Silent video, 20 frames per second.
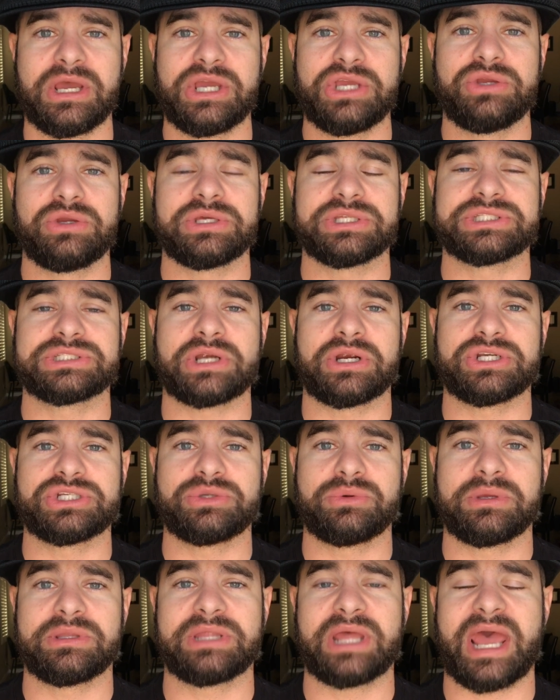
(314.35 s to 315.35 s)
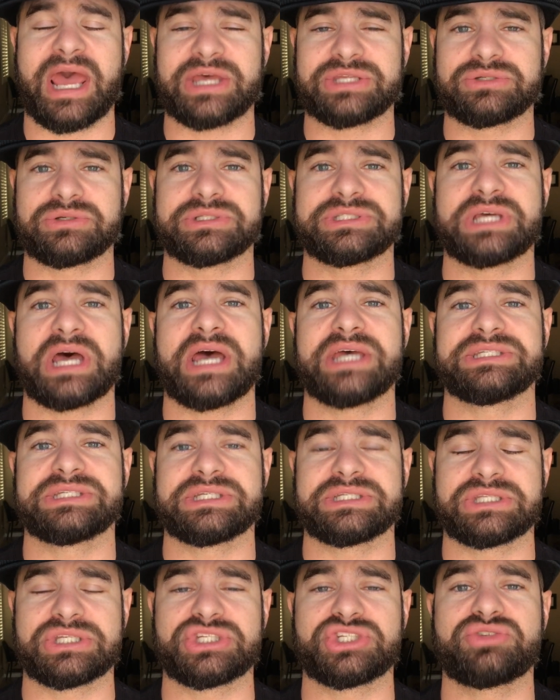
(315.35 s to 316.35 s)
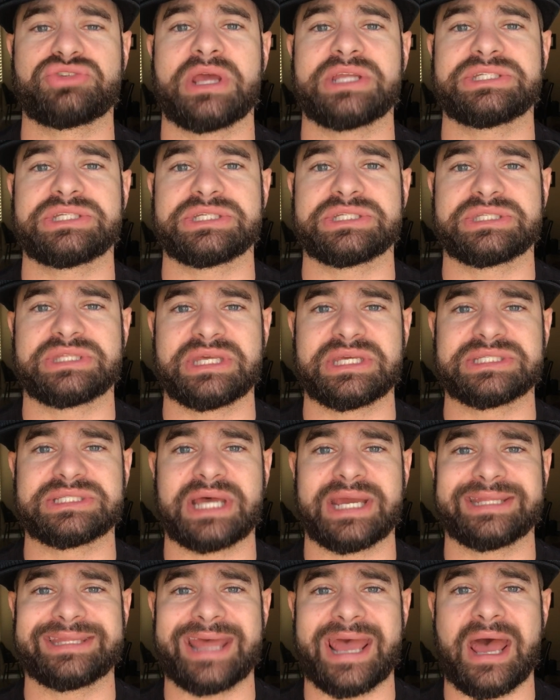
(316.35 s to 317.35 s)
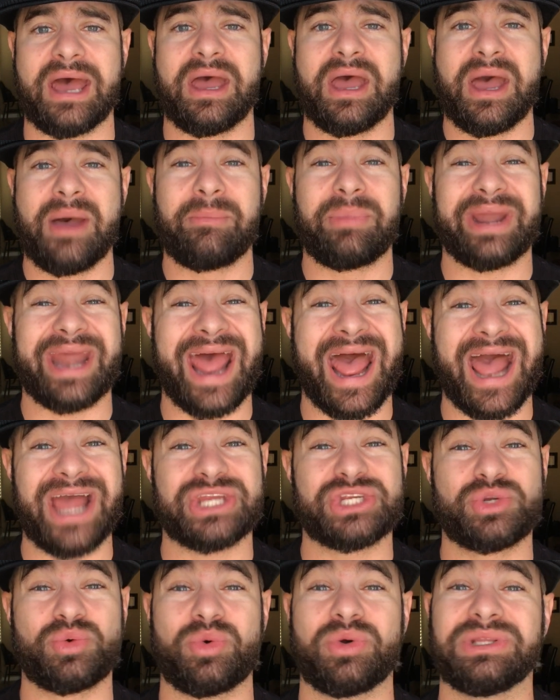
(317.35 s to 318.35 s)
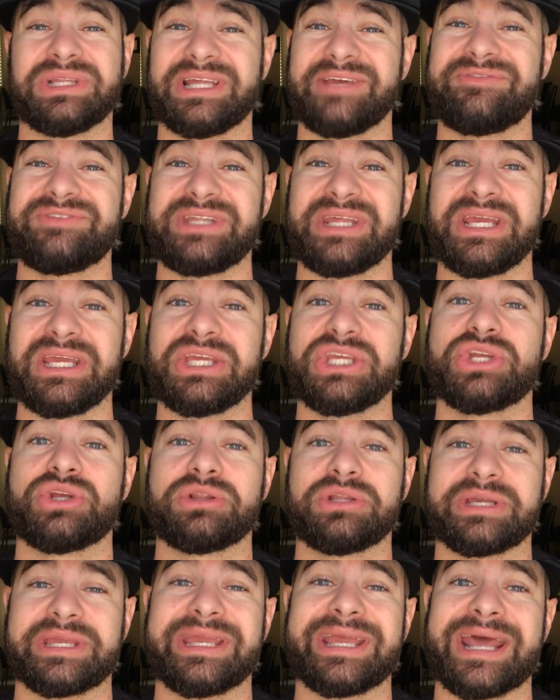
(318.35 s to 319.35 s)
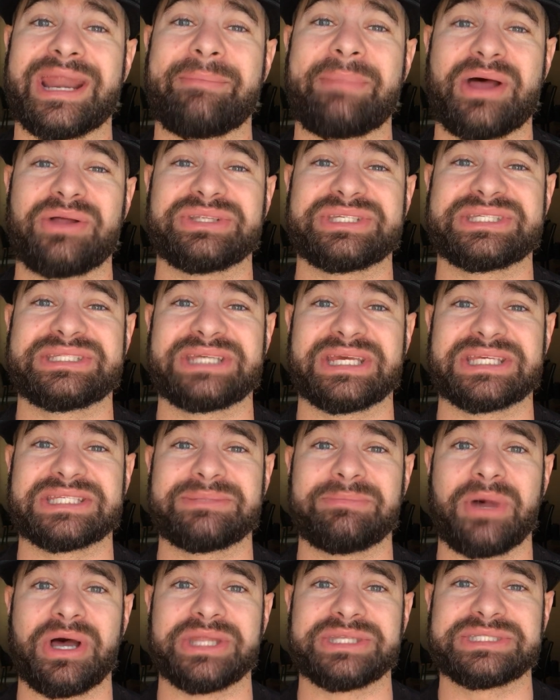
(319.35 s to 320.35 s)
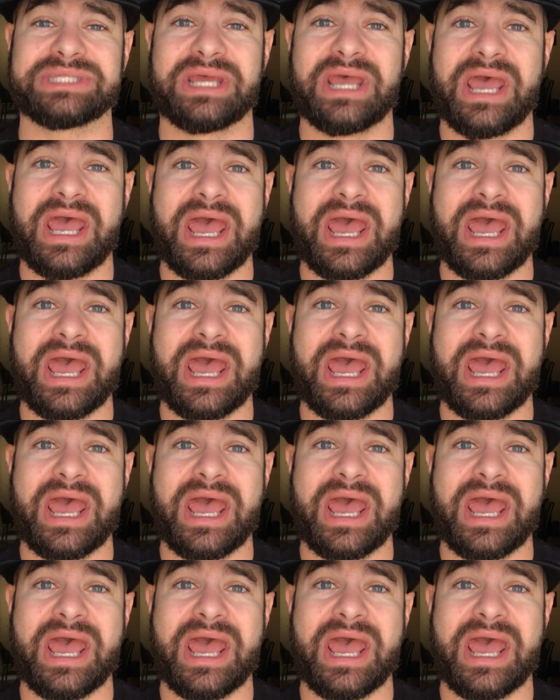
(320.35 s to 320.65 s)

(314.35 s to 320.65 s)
You can start doing the exercises, the stretches, things like that. But actual lifting, you're looking at about 6 months.